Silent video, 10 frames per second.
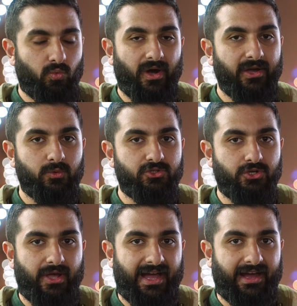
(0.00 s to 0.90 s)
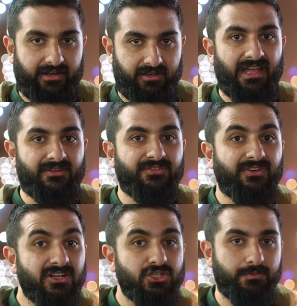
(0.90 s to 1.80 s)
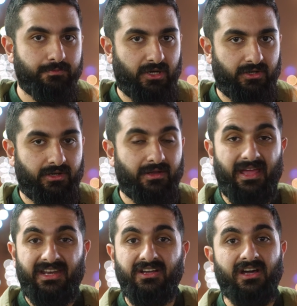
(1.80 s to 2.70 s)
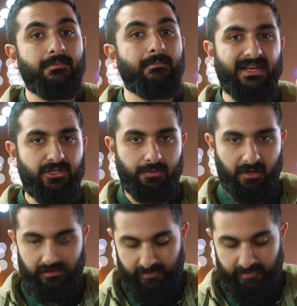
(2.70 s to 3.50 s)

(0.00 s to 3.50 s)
Why would you add a function button and not a menu button?